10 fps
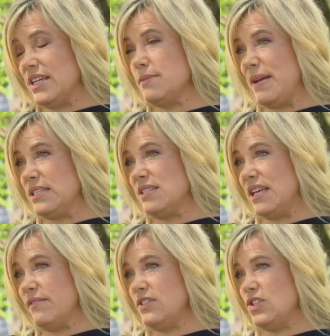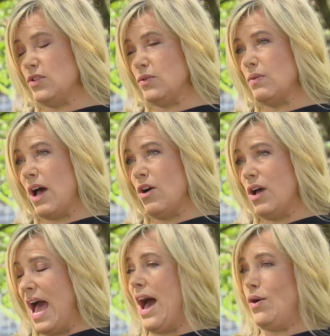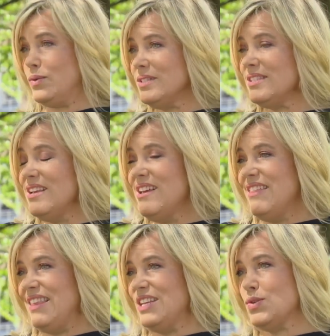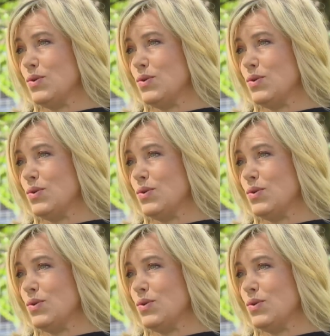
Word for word: expensive to house these